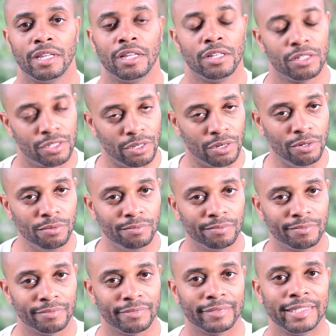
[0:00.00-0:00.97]
So,
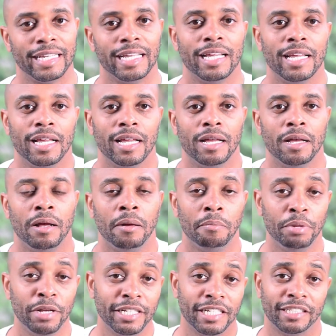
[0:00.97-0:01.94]

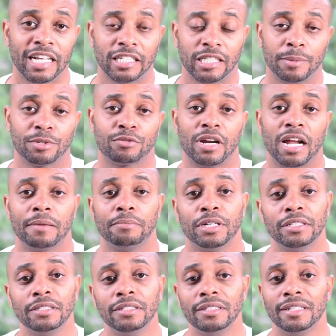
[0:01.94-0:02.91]
please hit that subscribe
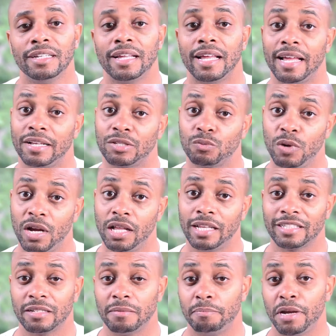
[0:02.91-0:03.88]
button as well
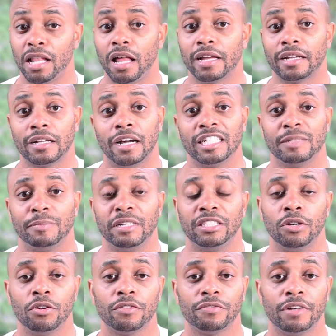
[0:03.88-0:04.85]
as the bell icon to be
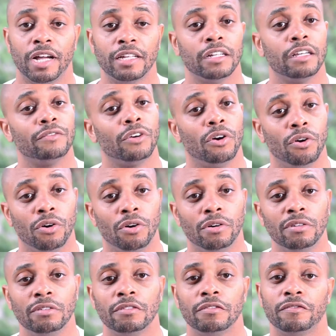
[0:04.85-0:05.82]
notified of
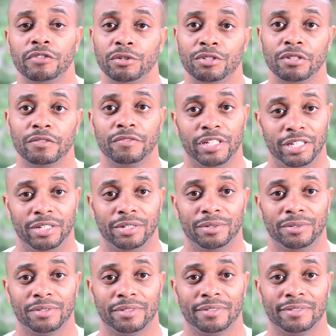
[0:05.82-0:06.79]
all future
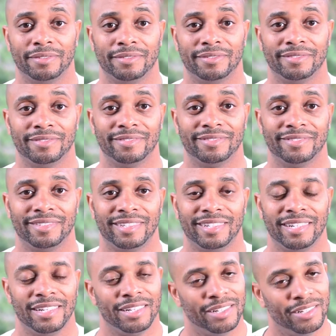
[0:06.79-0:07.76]
videos.
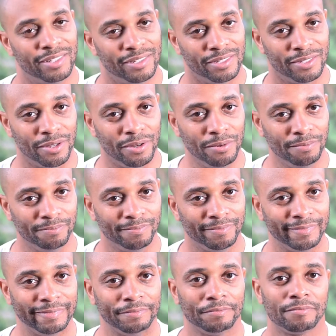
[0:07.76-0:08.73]
So,
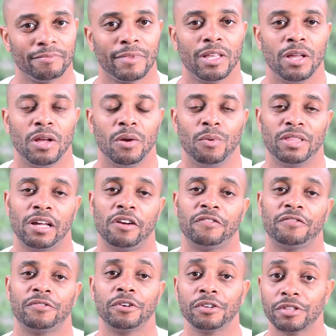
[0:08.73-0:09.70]
without
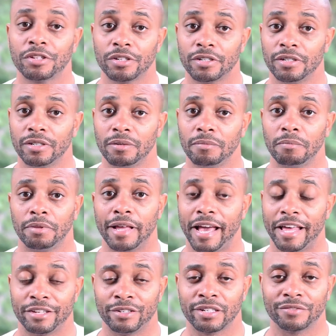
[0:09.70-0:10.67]
further
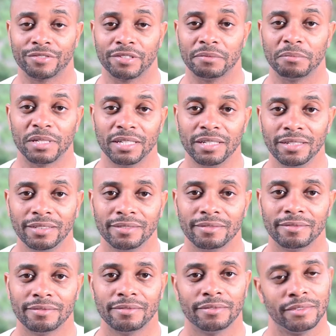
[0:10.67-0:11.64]
blathering from me,
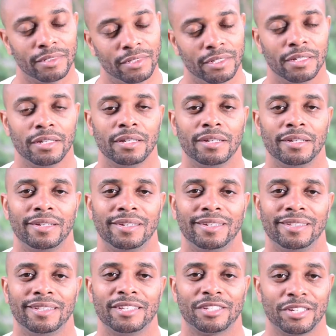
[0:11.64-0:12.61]

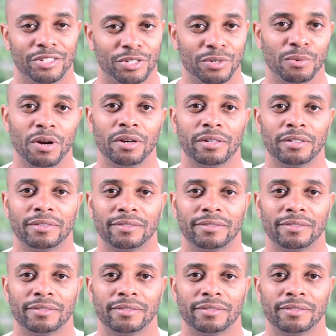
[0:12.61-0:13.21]
let's get to work.